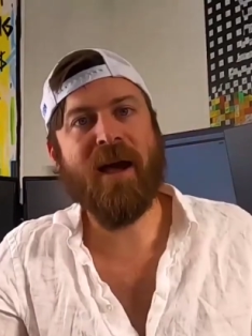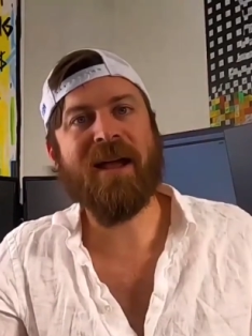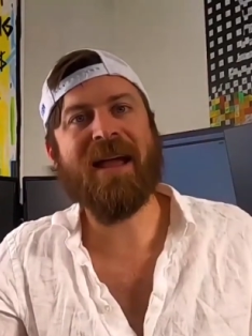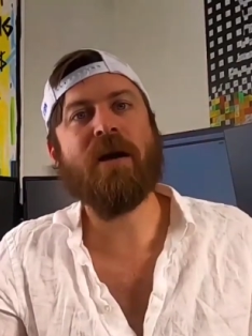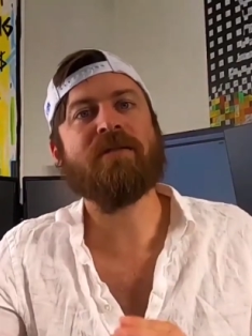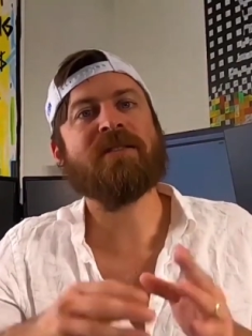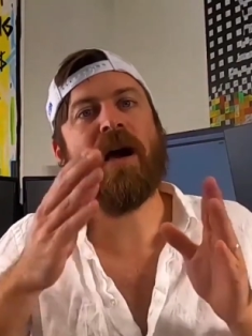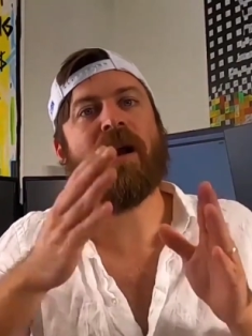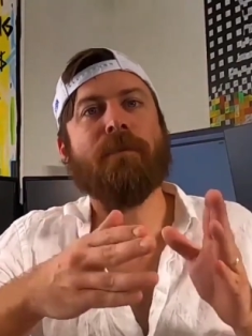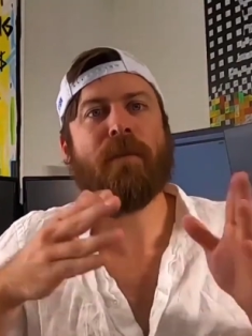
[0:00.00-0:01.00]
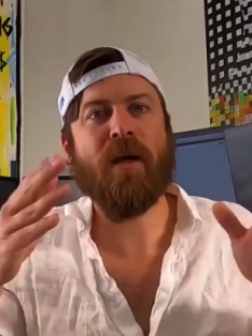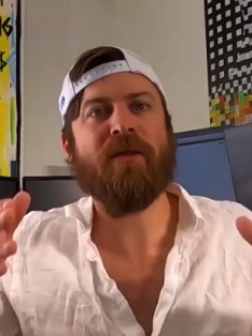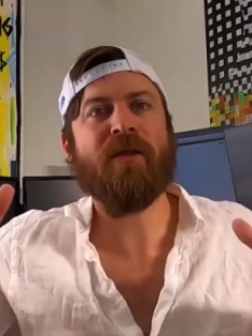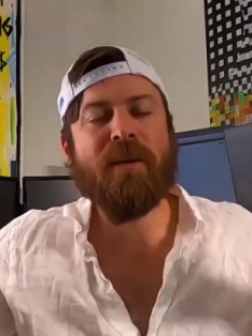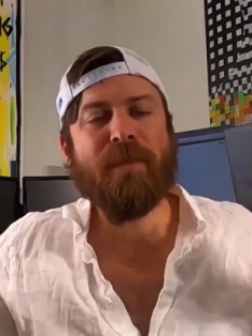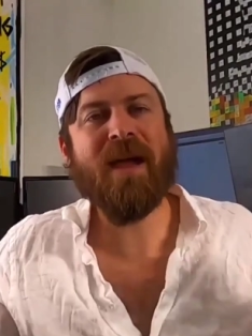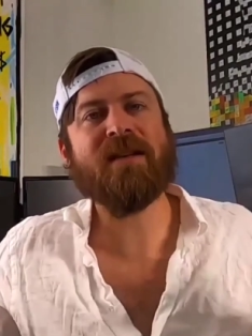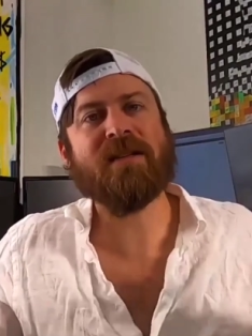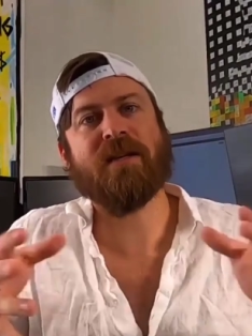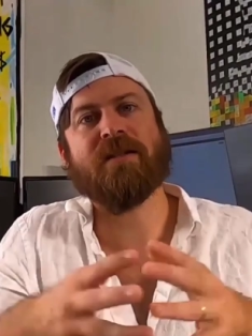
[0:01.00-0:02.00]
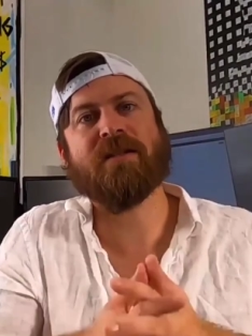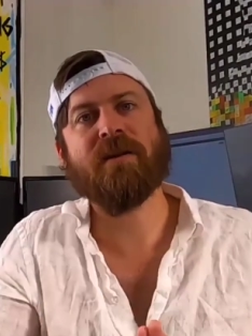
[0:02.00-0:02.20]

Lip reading: accounts on a monthly basis.